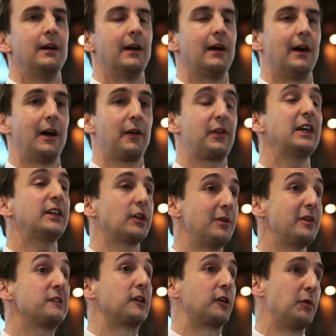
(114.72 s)
I think there
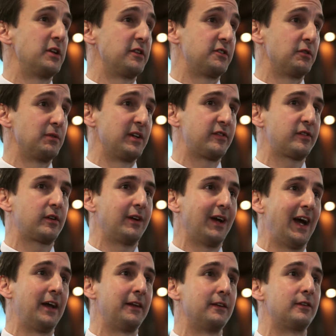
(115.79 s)
is liquidity risk,
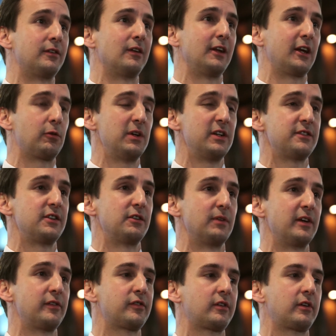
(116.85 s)
and liquidity
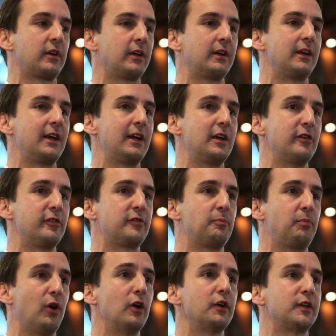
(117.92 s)
risk is
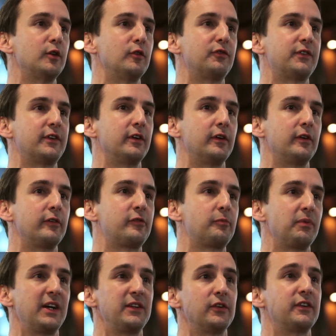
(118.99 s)
part of the
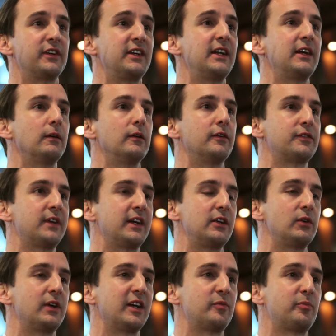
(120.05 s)
spread or the yield that
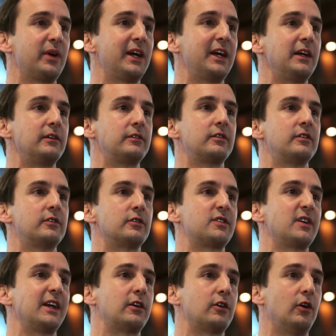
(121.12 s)
you get paid to
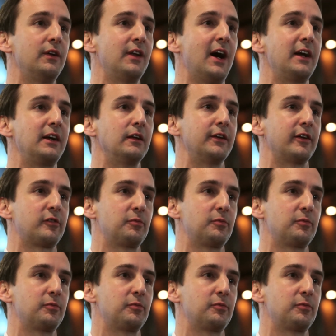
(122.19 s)
take on high yield